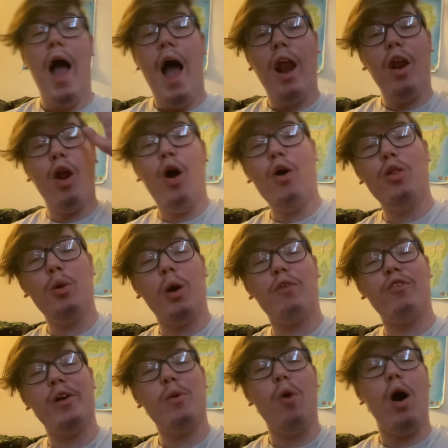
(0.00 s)
Hello there,
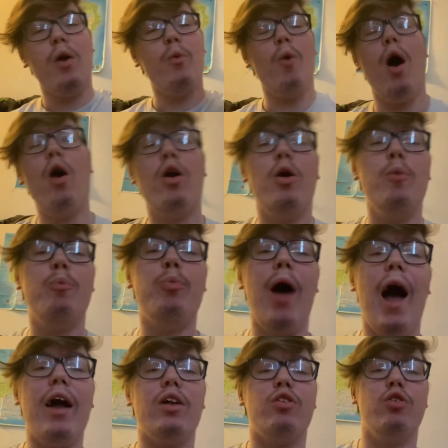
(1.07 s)
everyone. Welcome
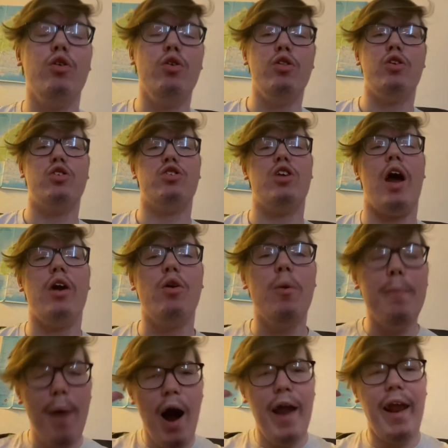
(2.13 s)
back to the channel.
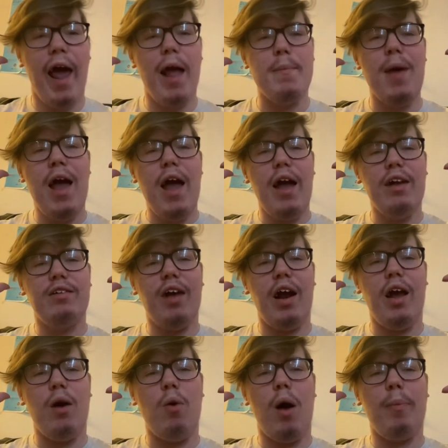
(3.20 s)
My name is
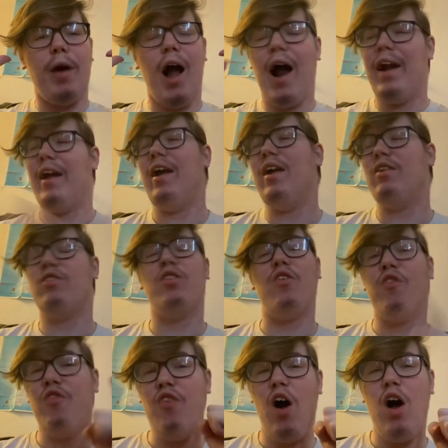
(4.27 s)
Elliot Webber, and it is the
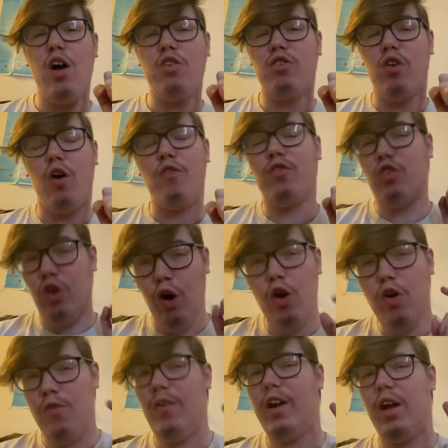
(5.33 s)
first of
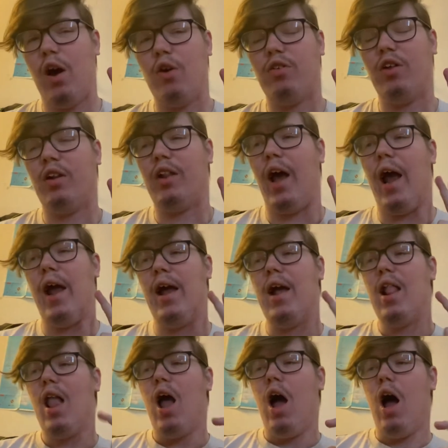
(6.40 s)
two videos today.
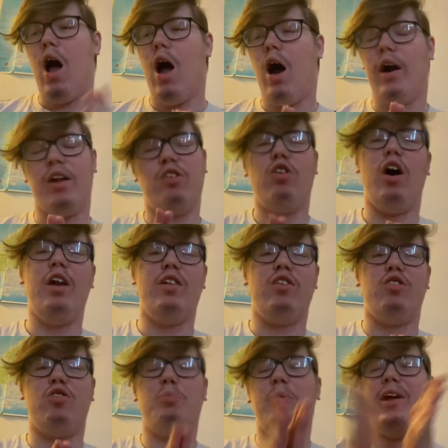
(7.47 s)
I decided to
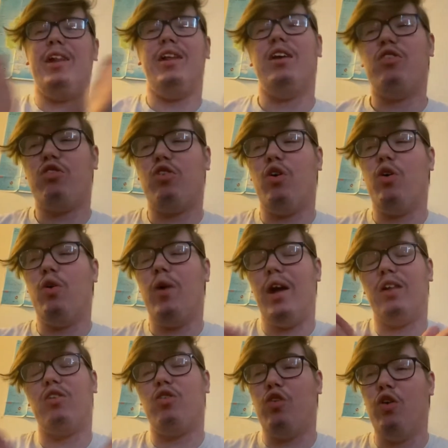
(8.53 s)
split these two
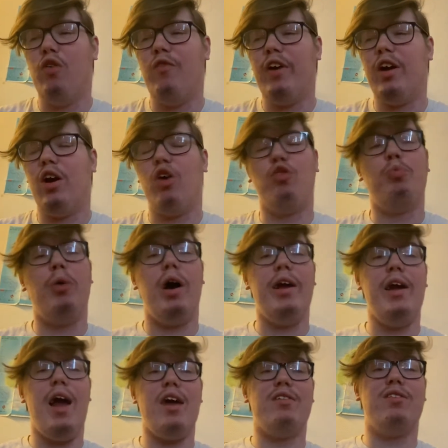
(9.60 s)
into two videos. But
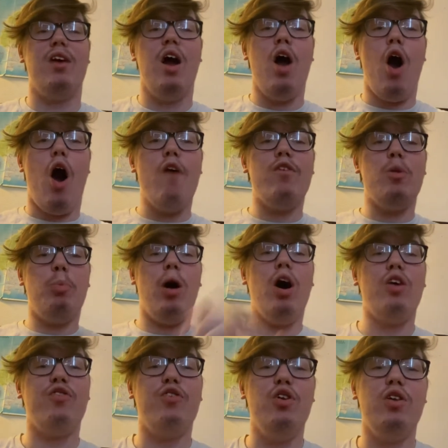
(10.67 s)
yes, over the
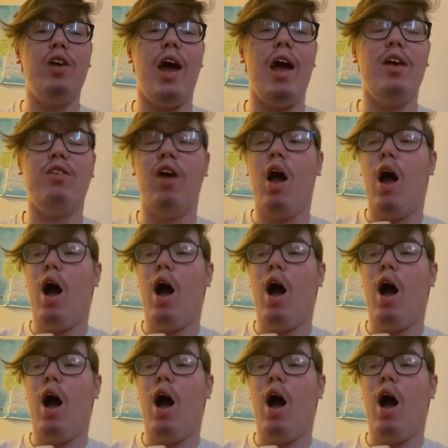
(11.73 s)
past few days,